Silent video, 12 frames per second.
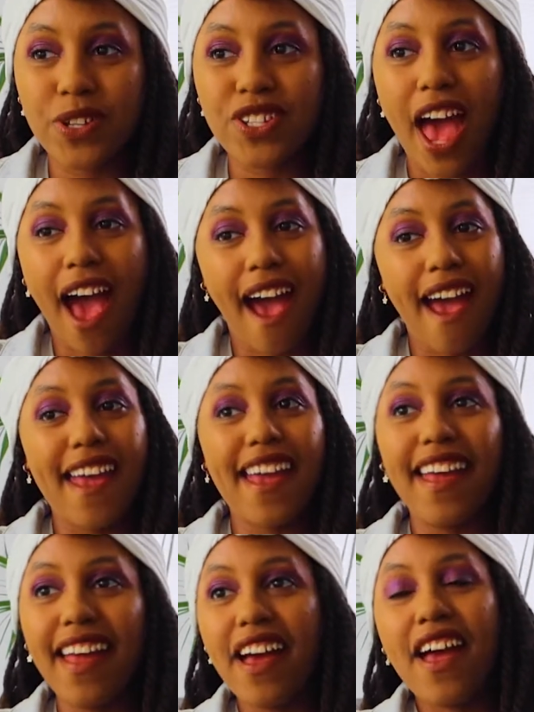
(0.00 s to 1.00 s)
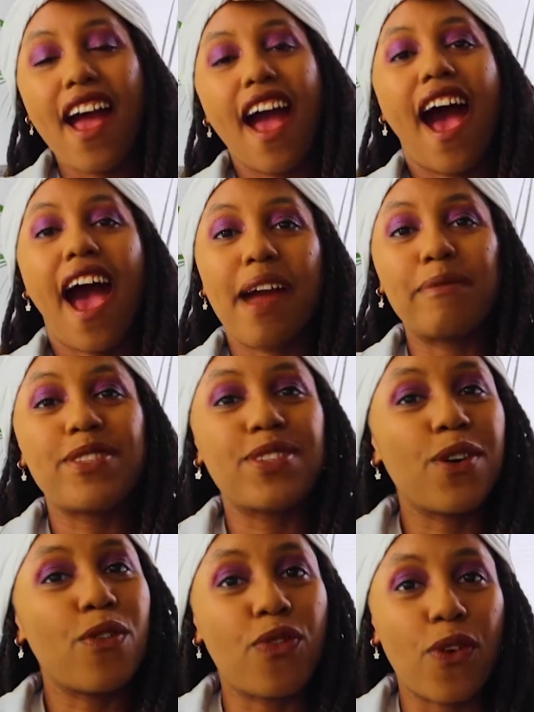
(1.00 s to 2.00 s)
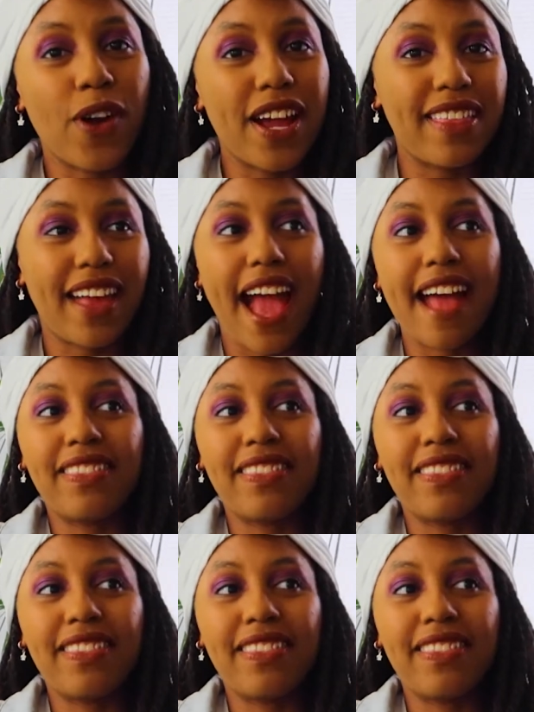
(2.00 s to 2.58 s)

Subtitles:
which I'm so for it. Like, I